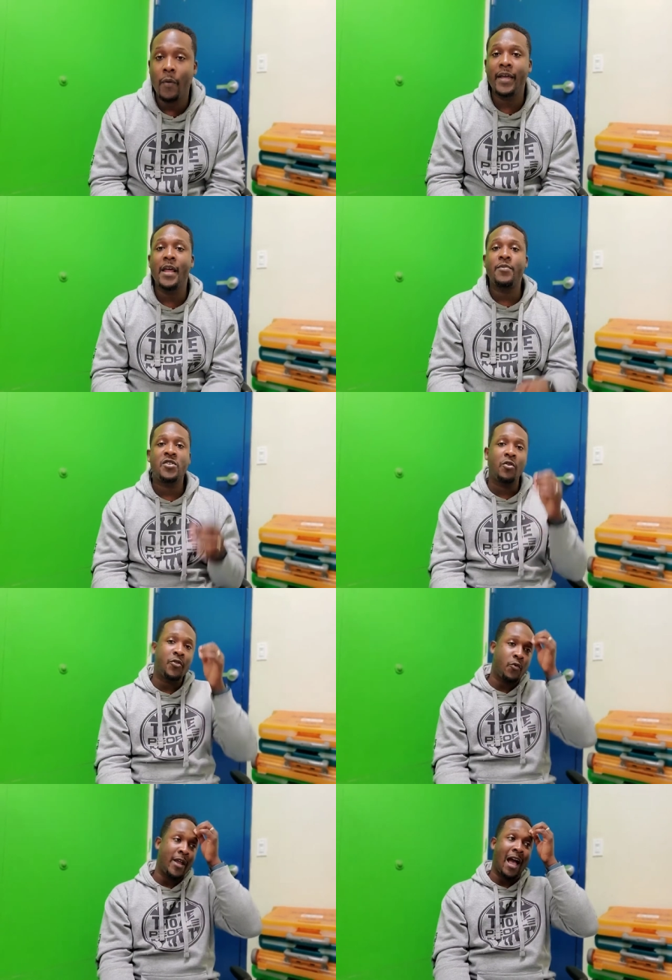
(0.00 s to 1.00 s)
into episode
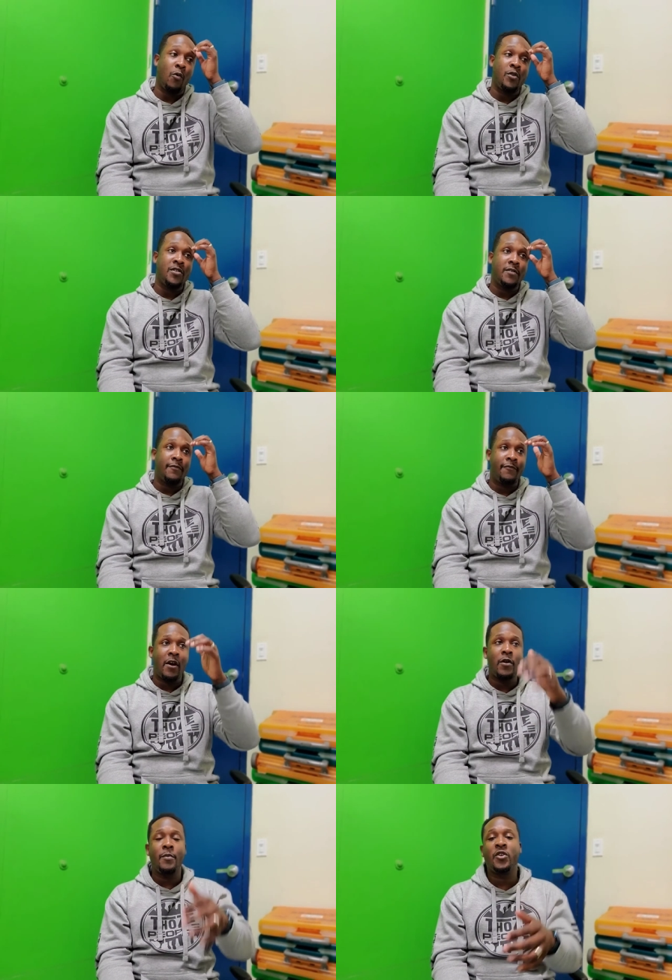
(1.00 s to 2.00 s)
3, I was
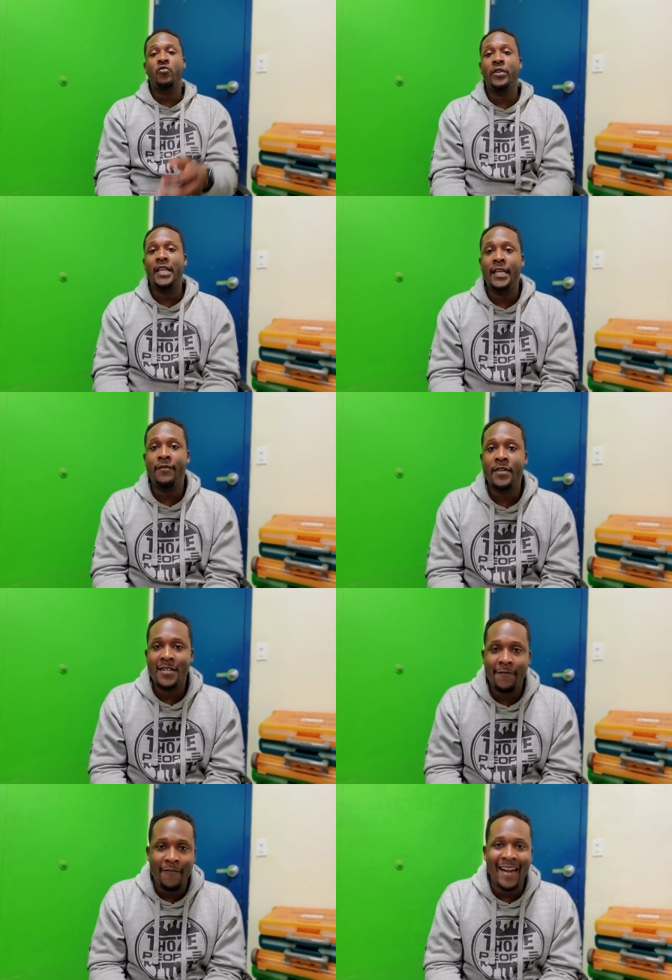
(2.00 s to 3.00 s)
very much relieved
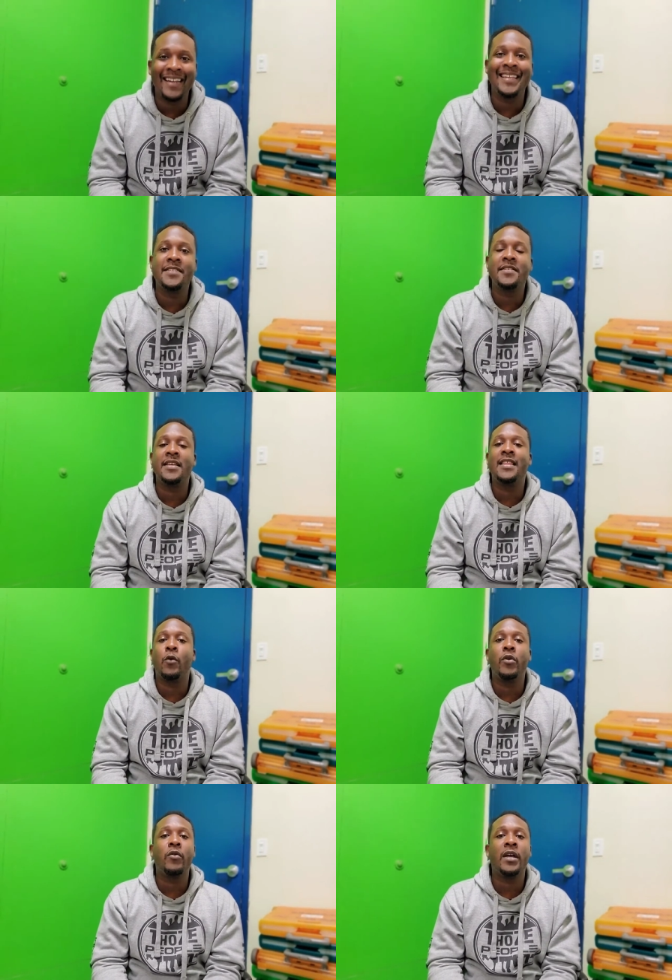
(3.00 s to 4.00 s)
to finally see that
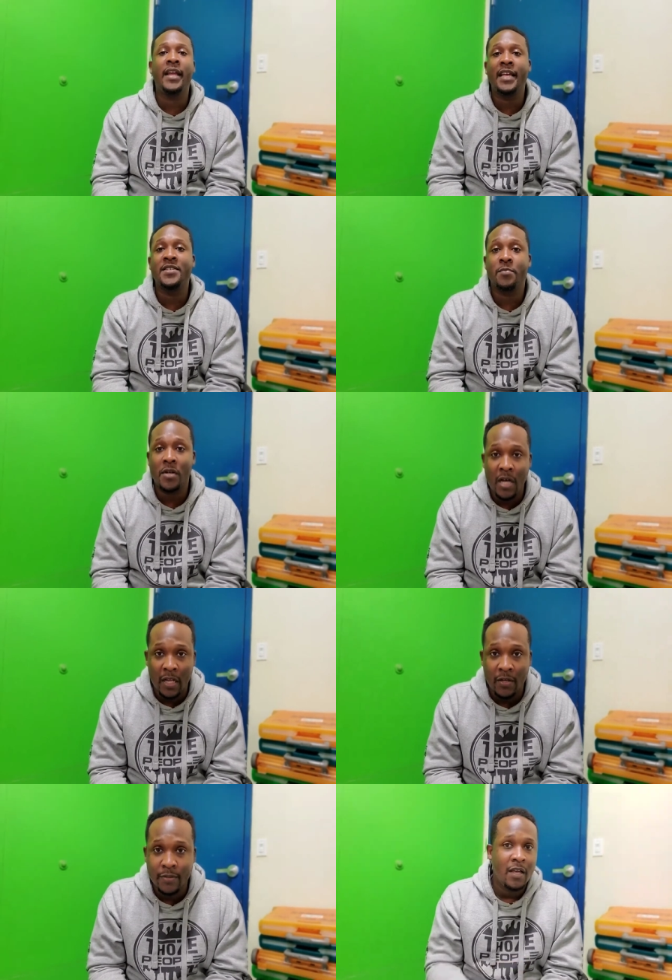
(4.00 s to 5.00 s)
we were going to get some
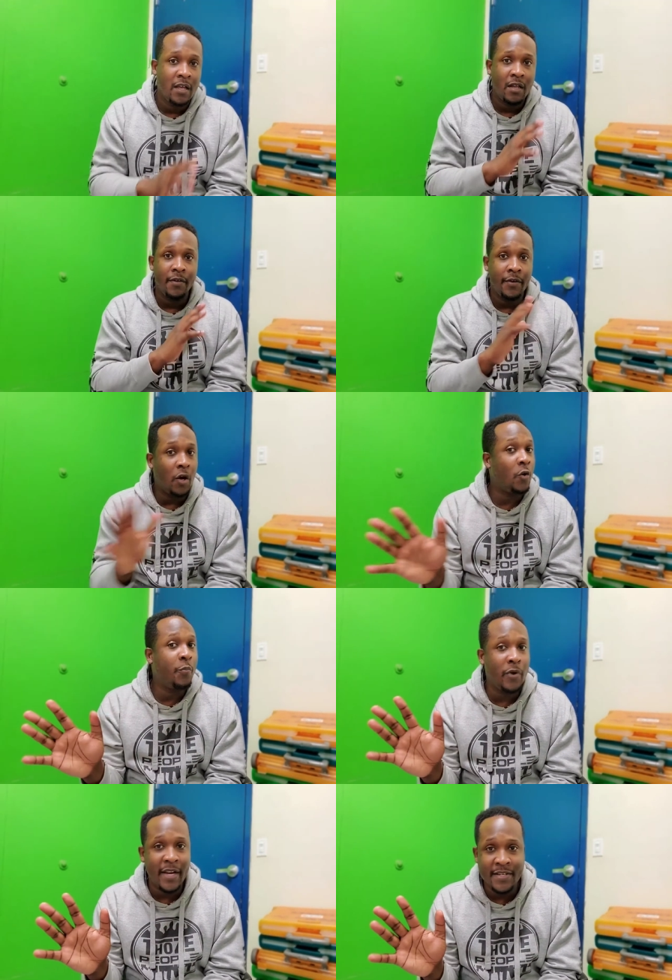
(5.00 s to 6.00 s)
color. No
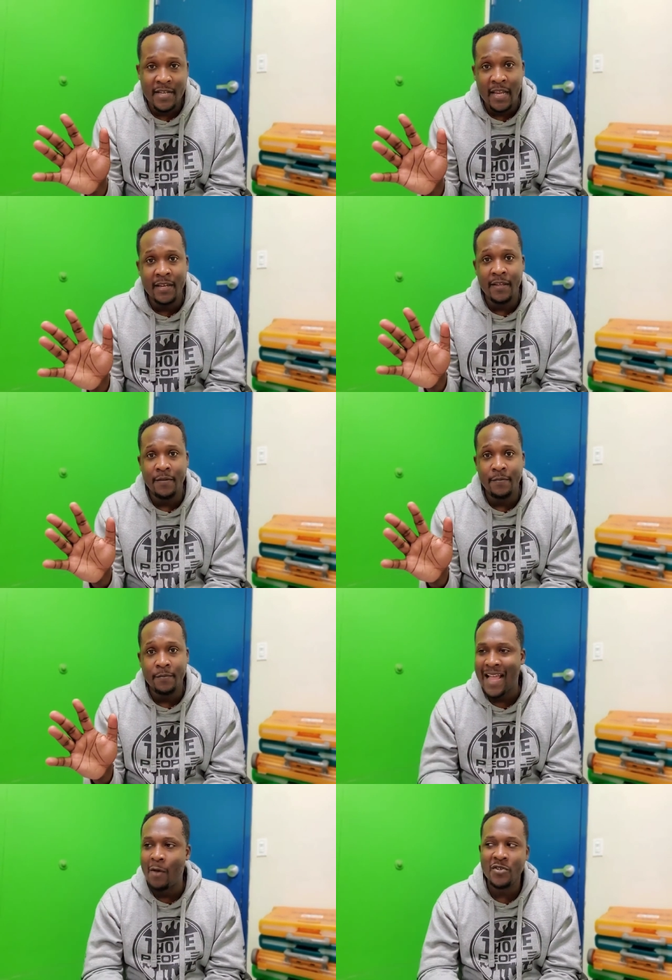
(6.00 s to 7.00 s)
pun intended.
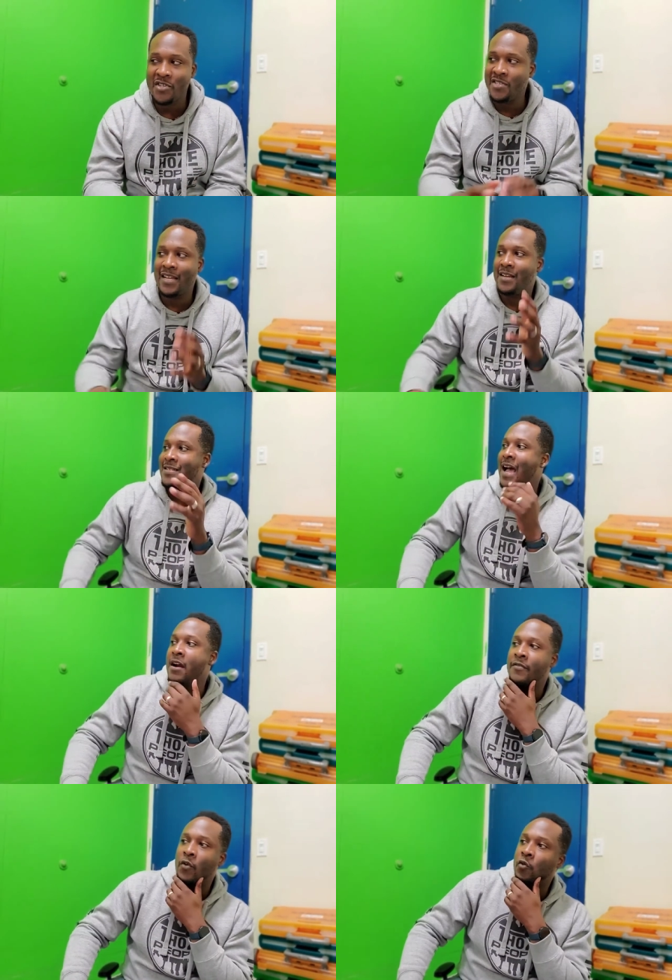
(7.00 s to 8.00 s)
I was just sick and
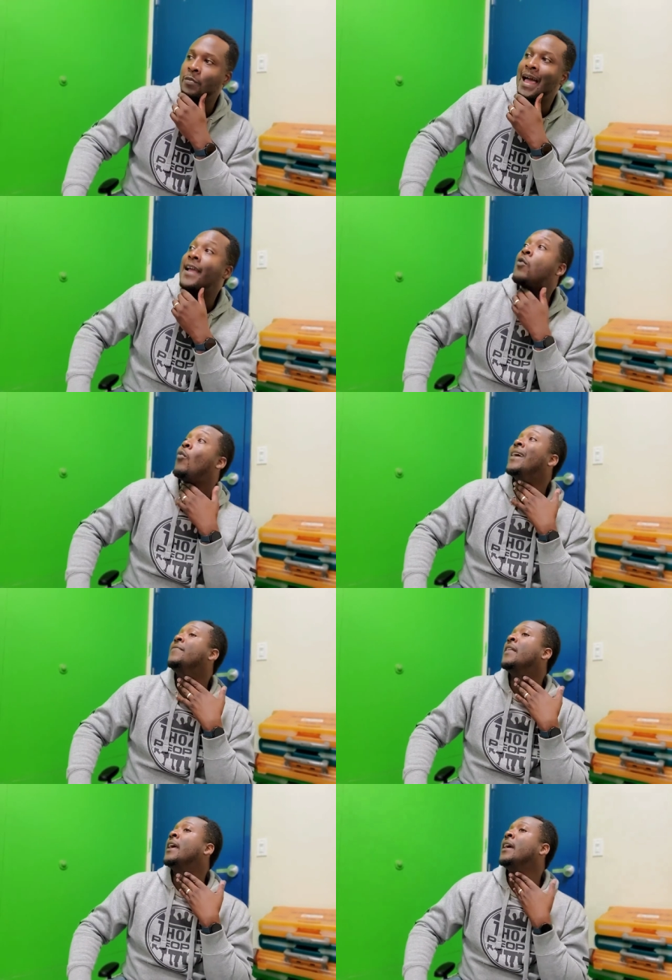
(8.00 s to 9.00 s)
tired of the whole black and
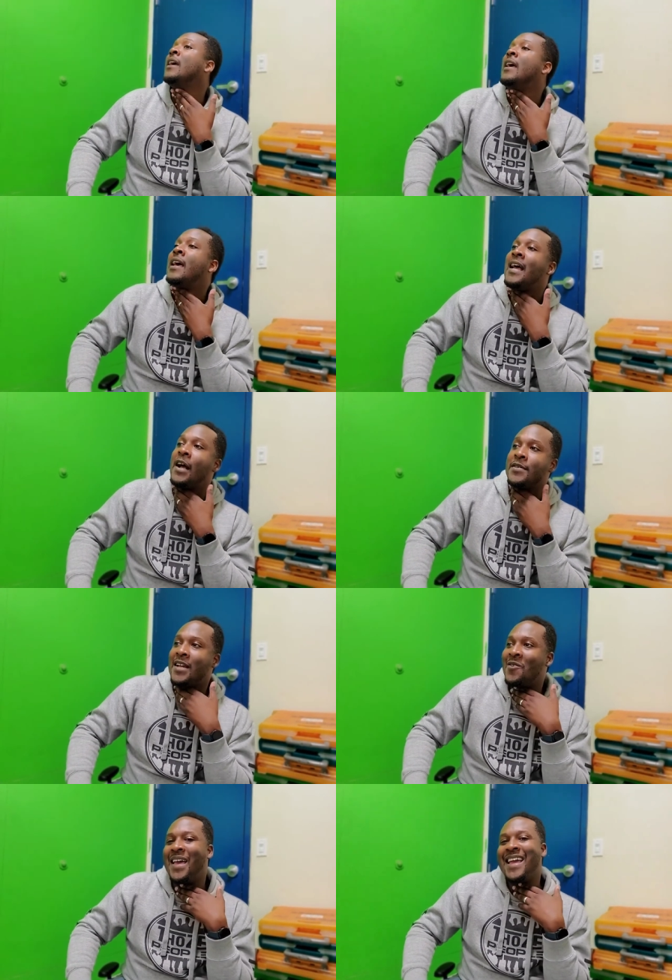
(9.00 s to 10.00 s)
white thing. I was like,
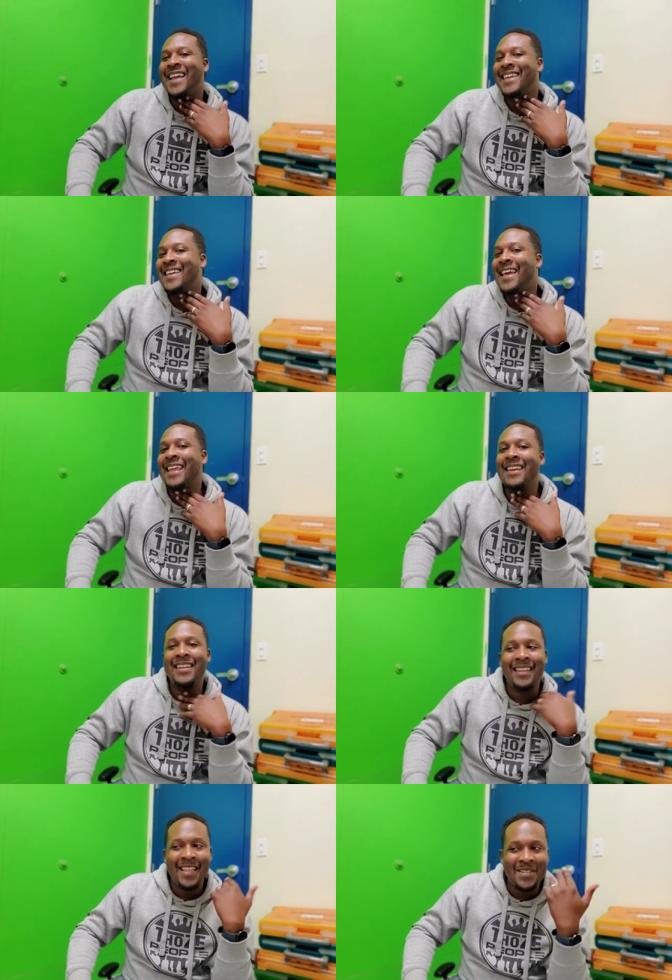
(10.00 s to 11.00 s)
okay, I get it.
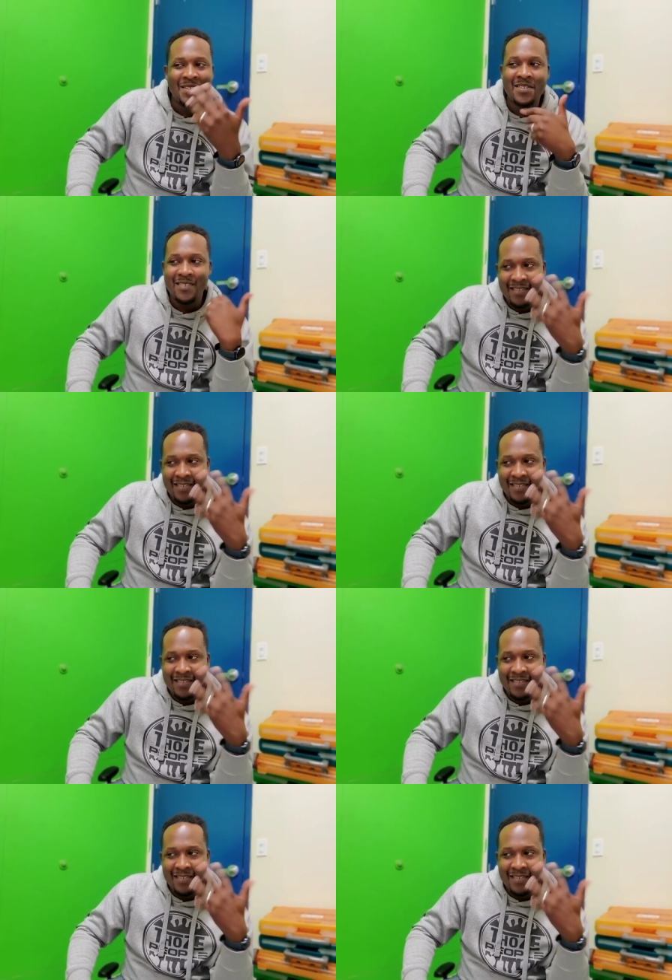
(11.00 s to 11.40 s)
Let's